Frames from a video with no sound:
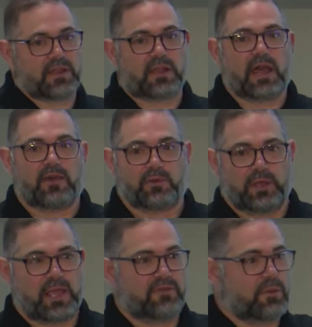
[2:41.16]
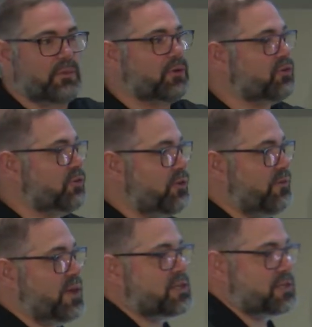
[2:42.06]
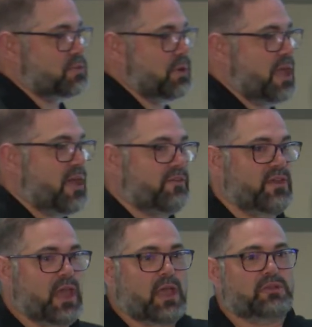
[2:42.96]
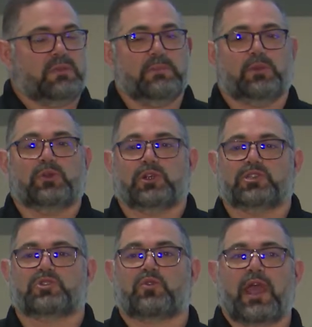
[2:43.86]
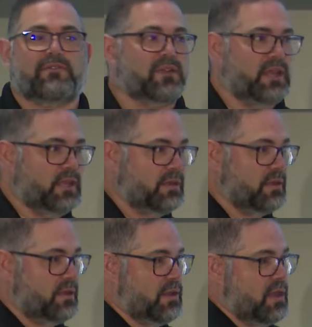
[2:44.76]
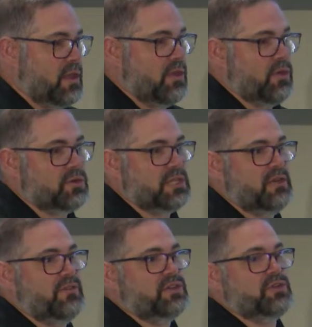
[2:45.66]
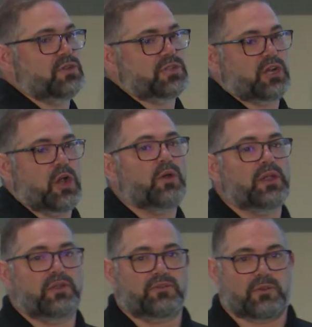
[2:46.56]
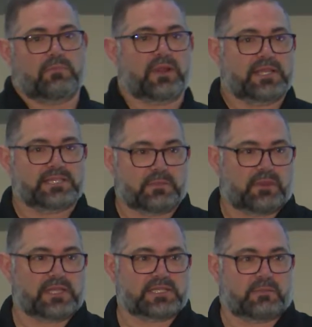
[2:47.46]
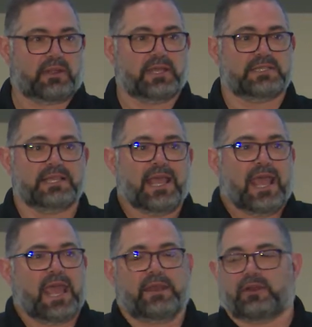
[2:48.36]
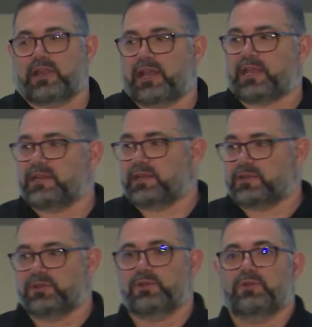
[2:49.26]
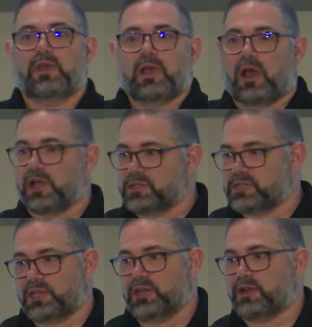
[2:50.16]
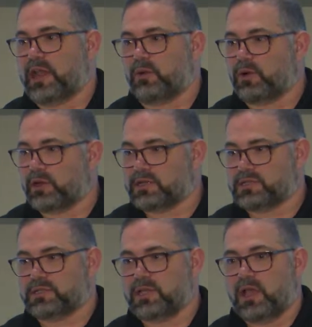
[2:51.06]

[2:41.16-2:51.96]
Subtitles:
cloud, we have the personal devices, we have people who are traveling. Those individuals are going from place to place to place, and they're connecting to unsecure networks.